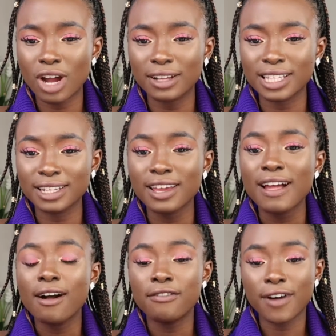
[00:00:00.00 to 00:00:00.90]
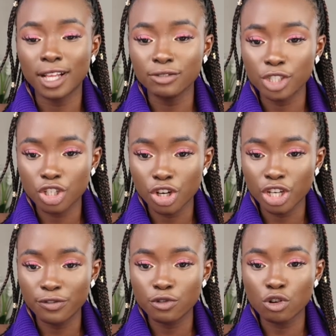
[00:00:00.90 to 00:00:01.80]
then file a return
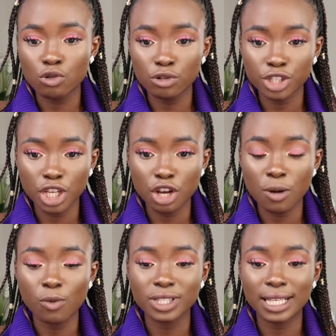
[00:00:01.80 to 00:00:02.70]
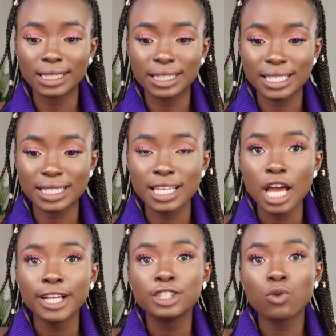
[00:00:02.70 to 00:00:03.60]
if your gross income was at least
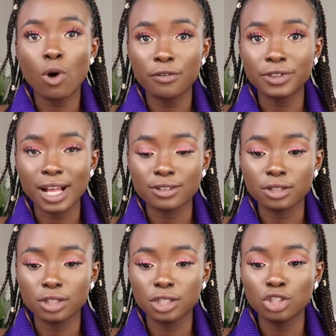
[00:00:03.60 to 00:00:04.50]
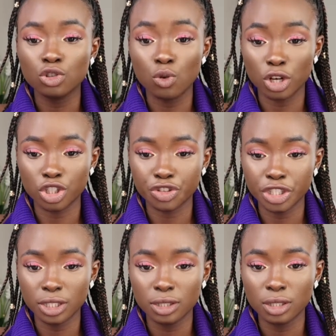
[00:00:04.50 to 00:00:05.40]

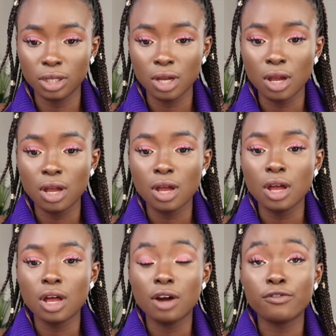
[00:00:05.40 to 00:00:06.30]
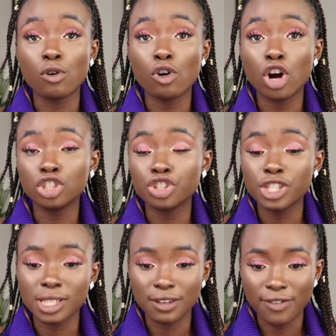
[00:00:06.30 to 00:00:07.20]
12,200 for under
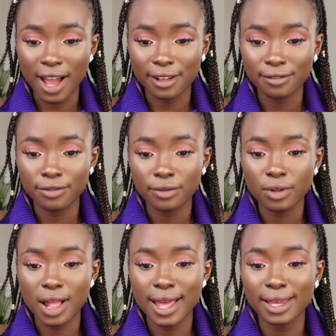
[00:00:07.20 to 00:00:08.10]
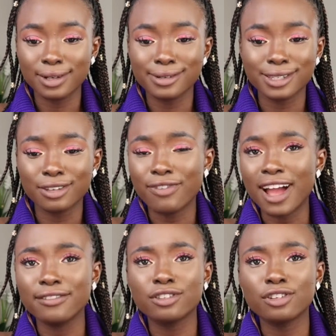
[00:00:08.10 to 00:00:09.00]
65, and 65